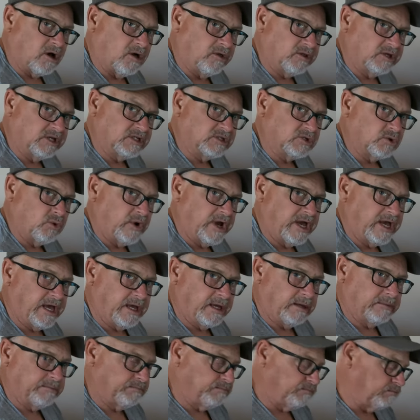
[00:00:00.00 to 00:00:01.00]
all these
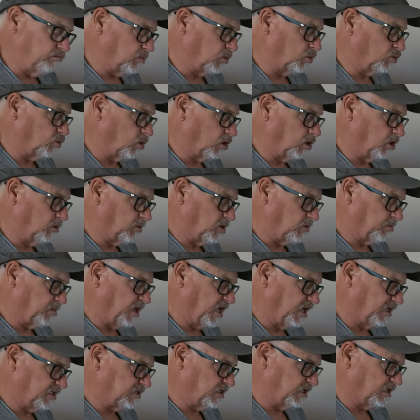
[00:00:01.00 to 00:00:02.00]
away, roll them up
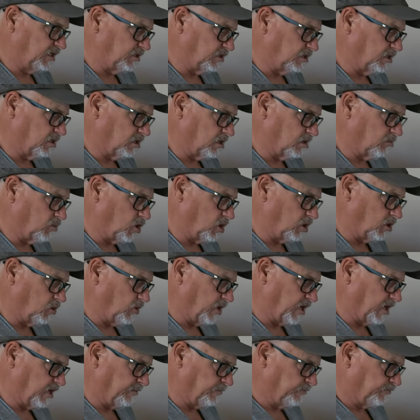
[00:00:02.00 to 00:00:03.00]
nicely and tuck them all
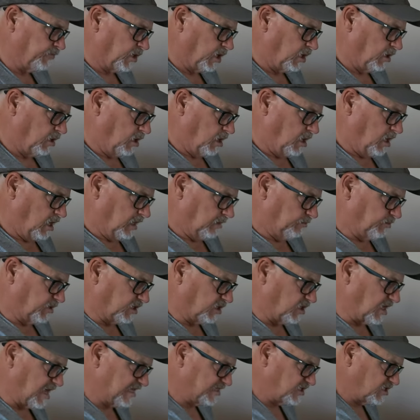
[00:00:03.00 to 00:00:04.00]
away. But
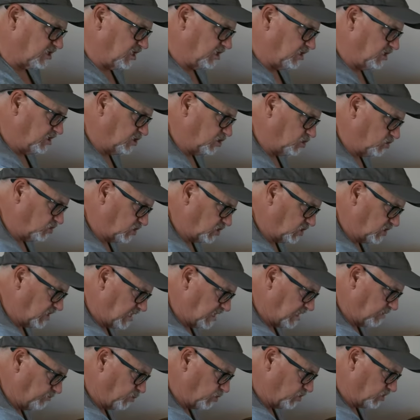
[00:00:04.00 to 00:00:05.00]
that's the initial
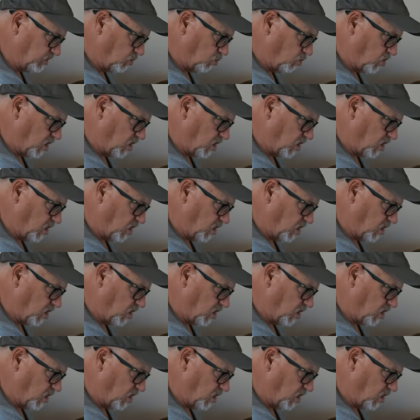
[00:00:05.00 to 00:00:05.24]
setup with the